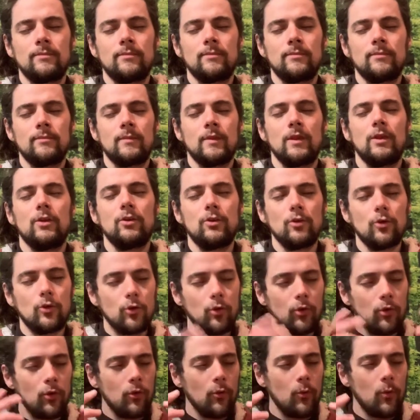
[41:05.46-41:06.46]
And
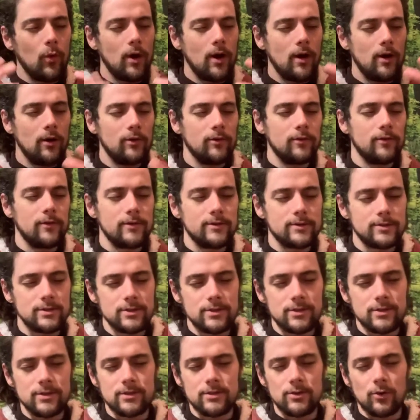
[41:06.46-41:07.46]
all the while there's just
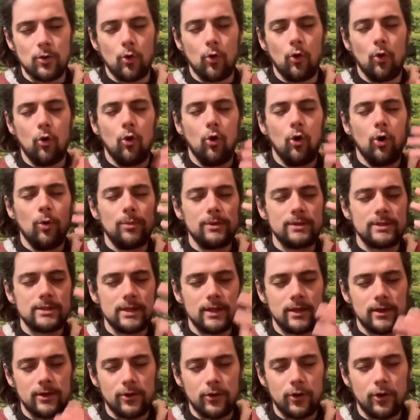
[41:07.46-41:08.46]
this orbiting
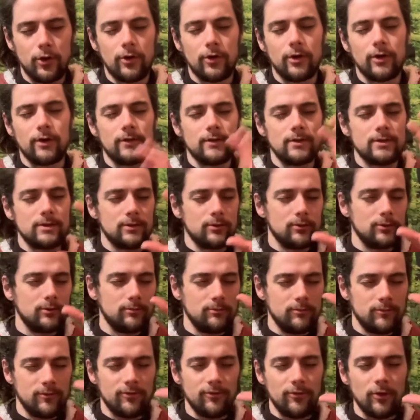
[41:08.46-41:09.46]
occurring, this little
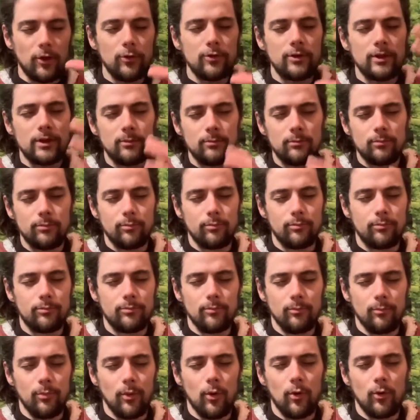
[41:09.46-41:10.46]
floating
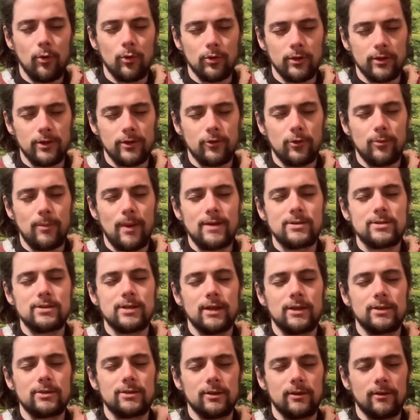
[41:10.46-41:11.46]
ball in your
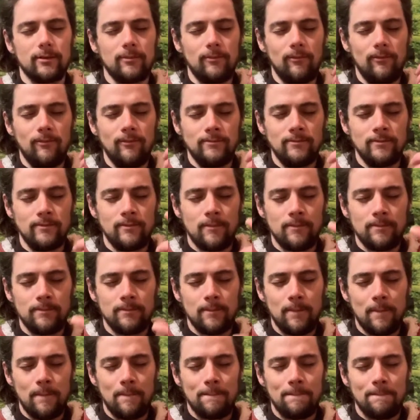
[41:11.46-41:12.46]
imagination.
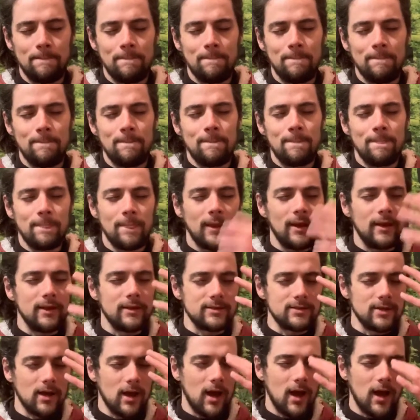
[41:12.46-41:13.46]
And it's
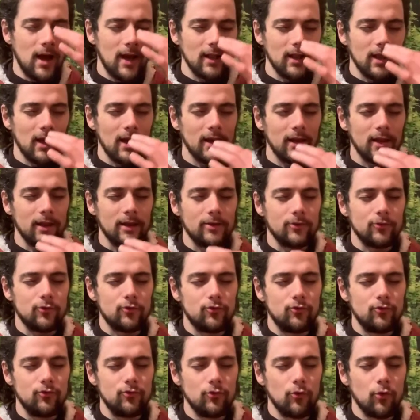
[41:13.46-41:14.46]
highlighting and
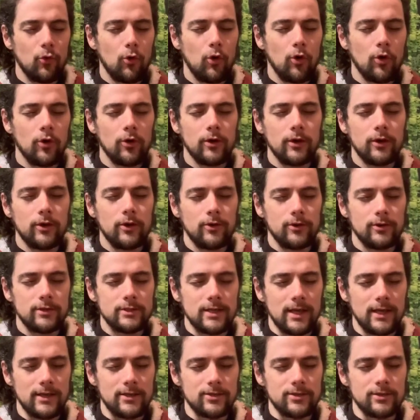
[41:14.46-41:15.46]
drawing your
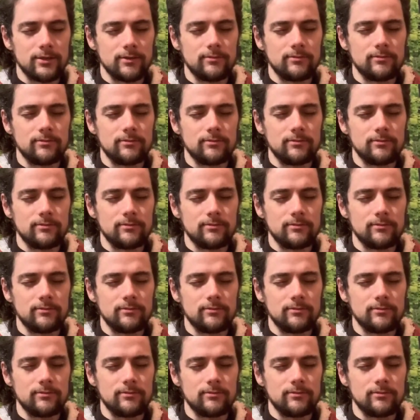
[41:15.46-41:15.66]
attention